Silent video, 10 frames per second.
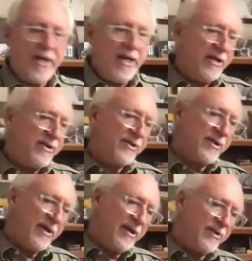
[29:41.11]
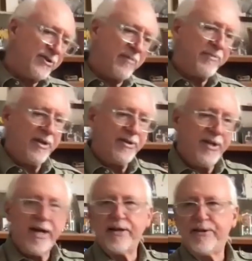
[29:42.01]
is, is something
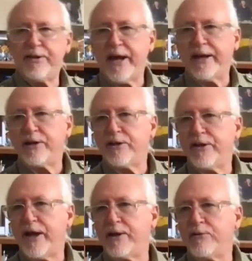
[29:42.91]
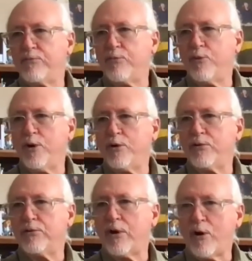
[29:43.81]
that they, they
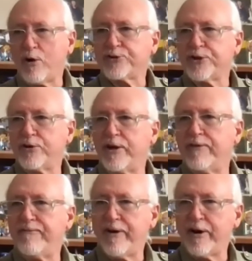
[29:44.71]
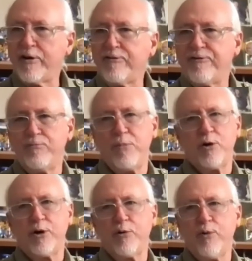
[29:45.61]
will also get very
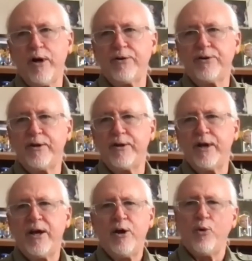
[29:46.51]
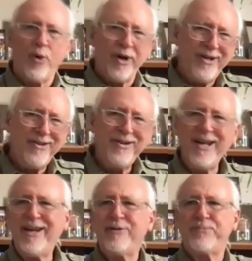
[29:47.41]
familiar with and when do you
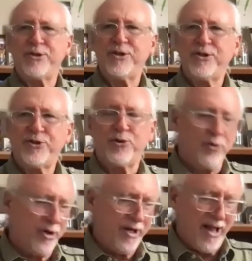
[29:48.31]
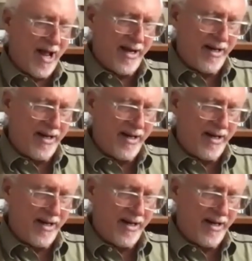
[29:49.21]
need a potential relay